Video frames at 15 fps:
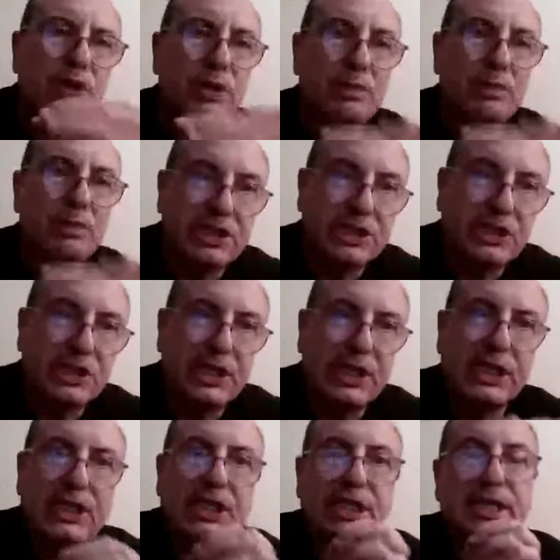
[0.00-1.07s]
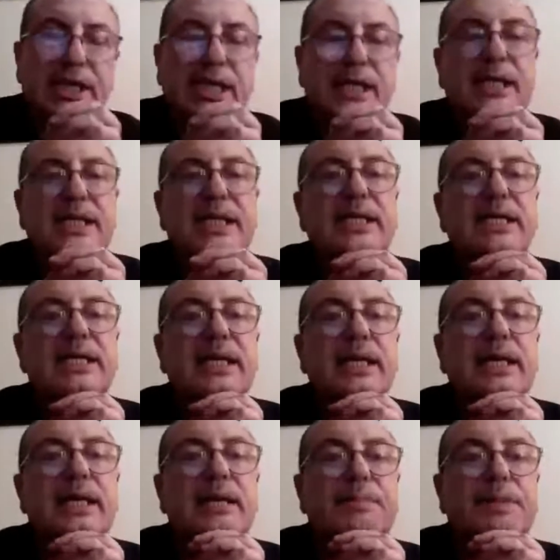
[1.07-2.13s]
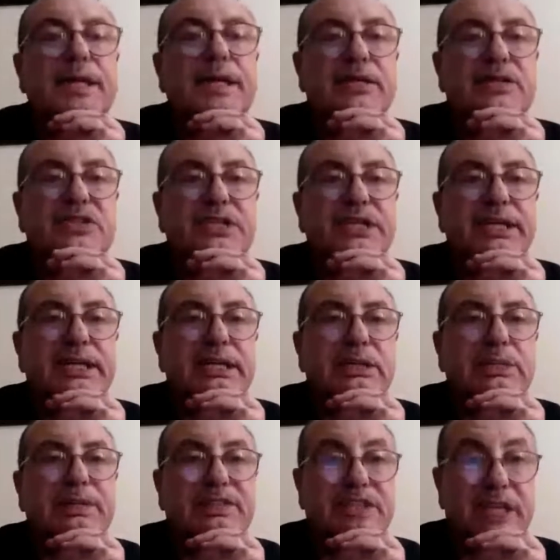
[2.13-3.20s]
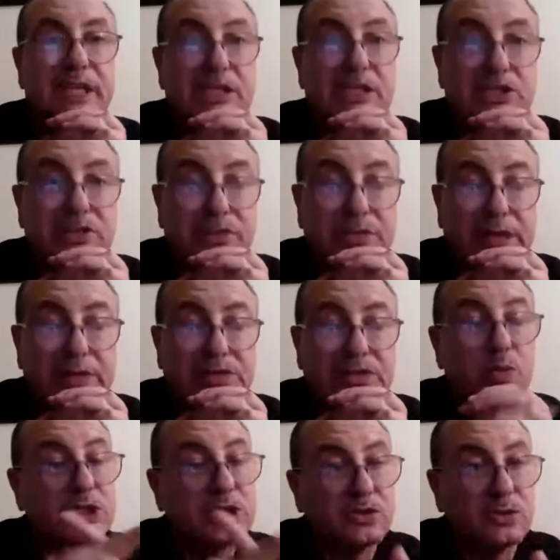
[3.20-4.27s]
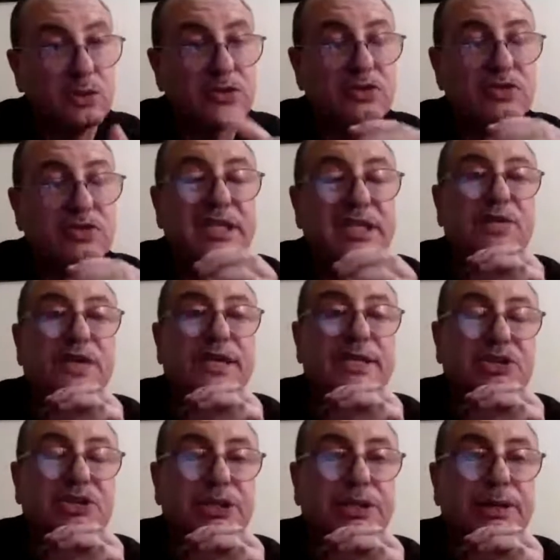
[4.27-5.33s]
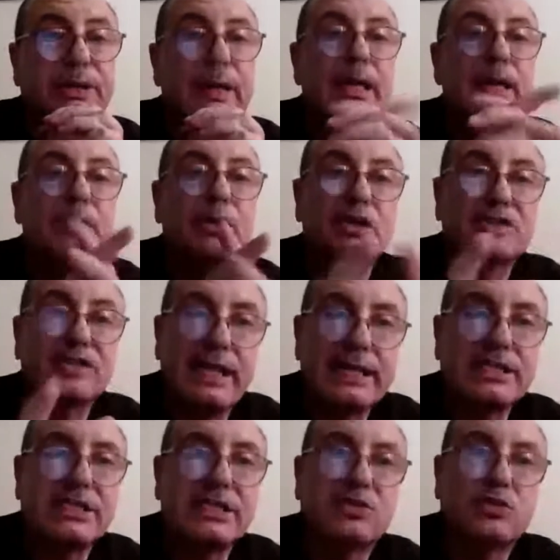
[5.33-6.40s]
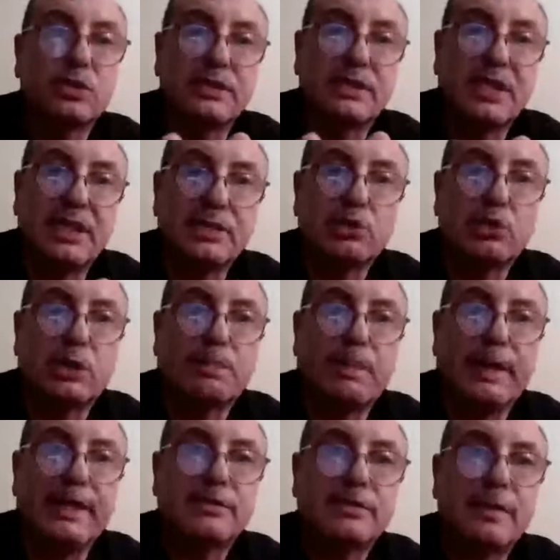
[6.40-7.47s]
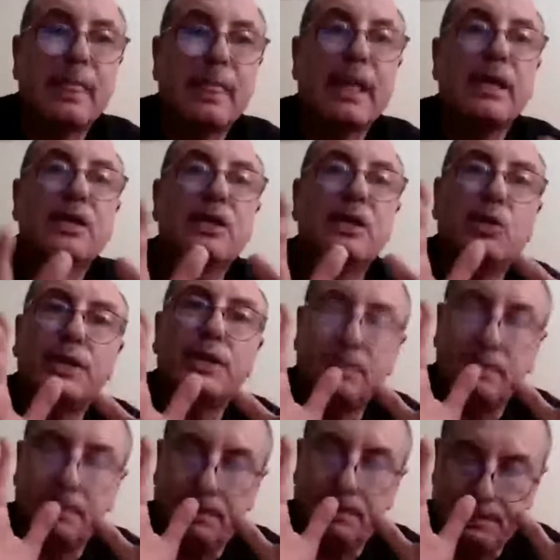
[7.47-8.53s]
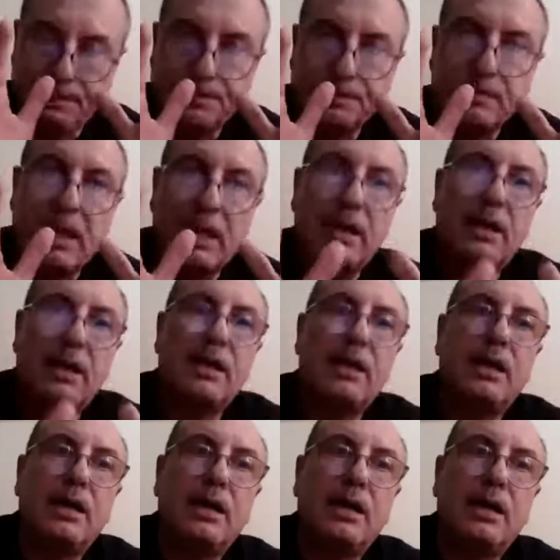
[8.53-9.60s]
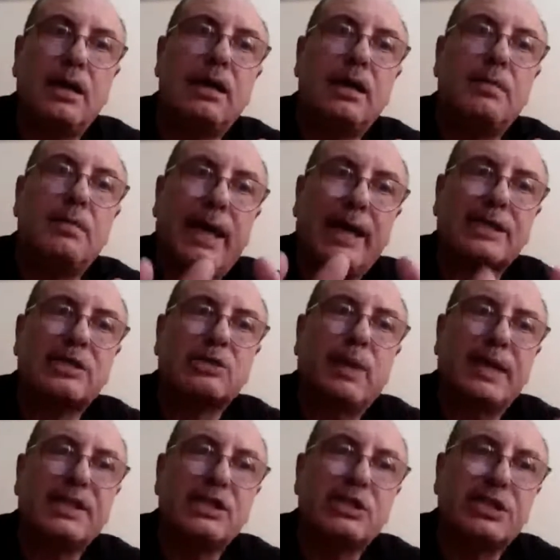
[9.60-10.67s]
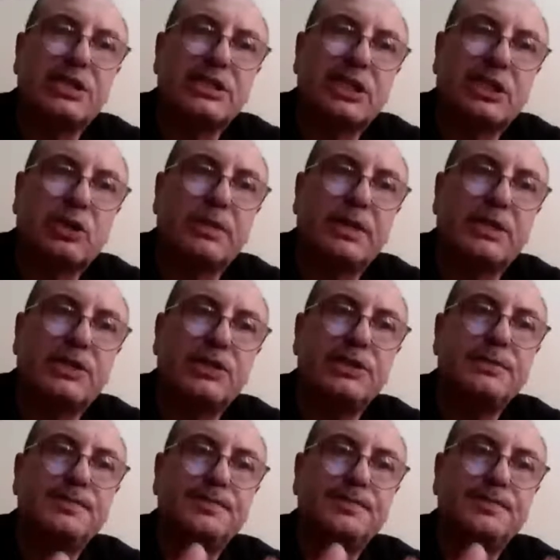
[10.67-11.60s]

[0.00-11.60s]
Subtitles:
the majority in the PLC, in the Palestinian Legislative Council, which is also significant here, because elections, when they took place, they were backed by the international community,